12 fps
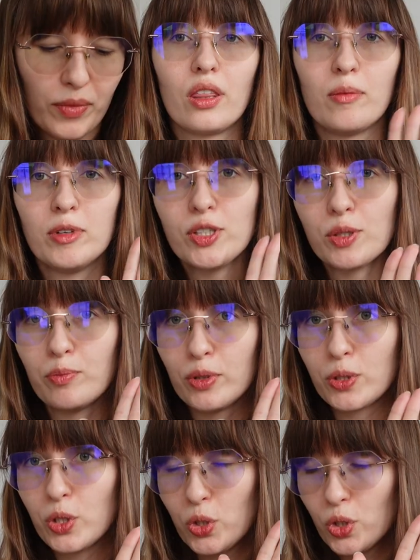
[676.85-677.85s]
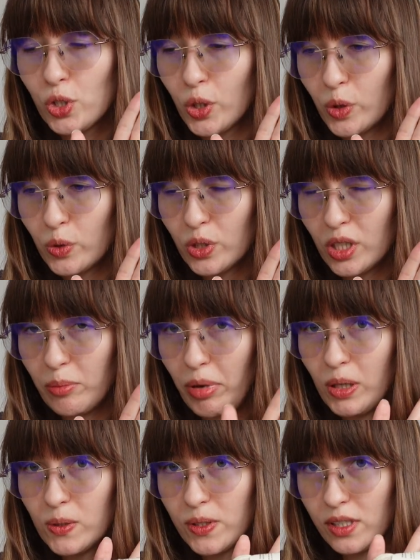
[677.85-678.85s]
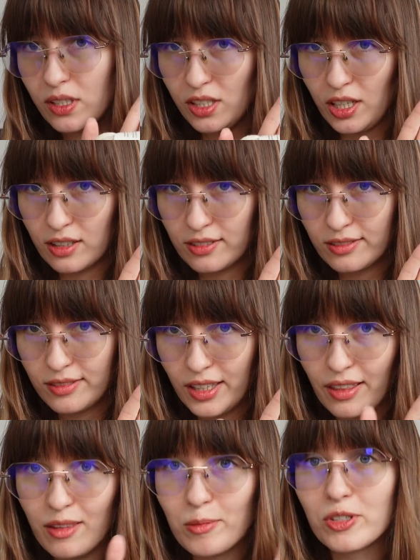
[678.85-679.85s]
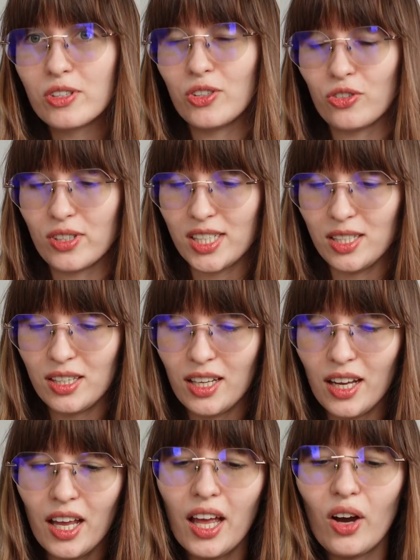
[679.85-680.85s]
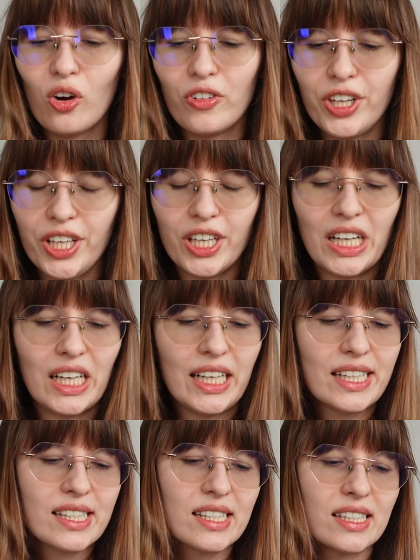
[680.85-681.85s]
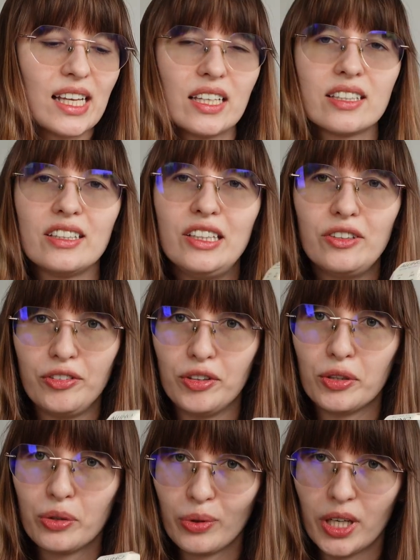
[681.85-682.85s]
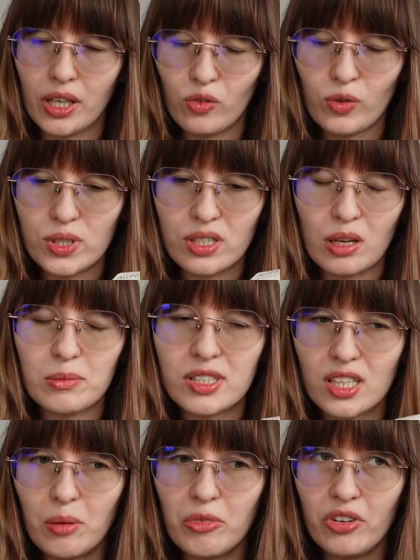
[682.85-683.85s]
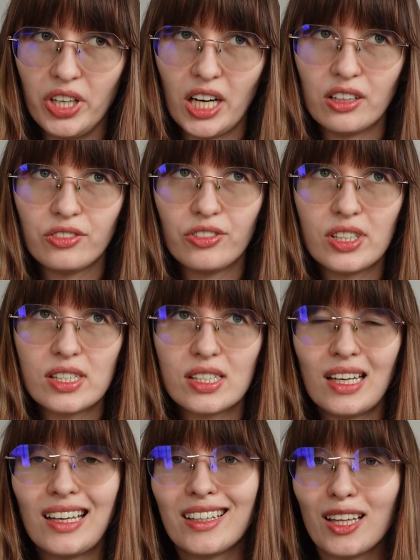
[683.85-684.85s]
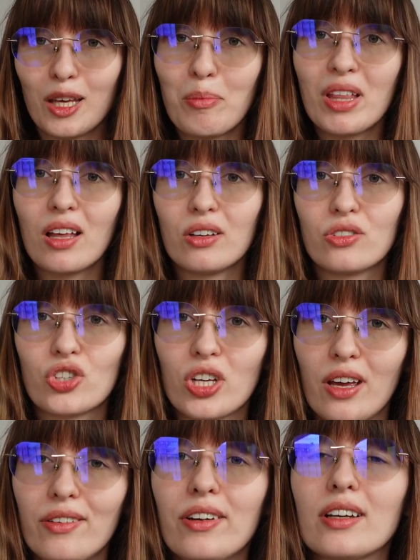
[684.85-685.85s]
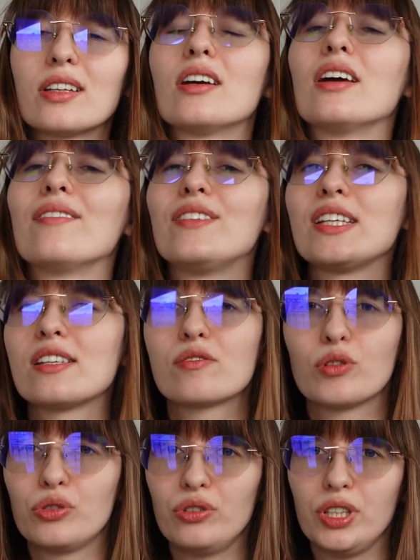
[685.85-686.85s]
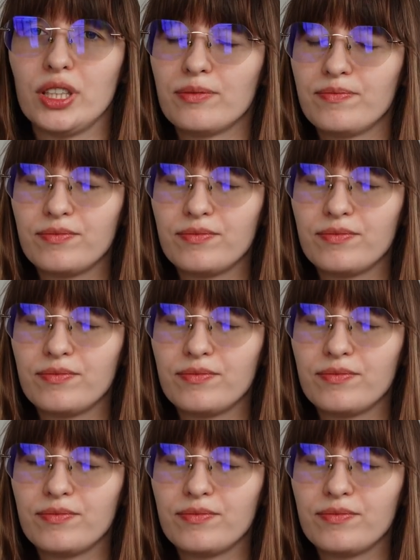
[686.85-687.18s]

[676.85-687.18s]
The most important note about this yarn, and the most interesting over here, is that if you're looking for some summer yarn with kind of like melange effect, this is what you need.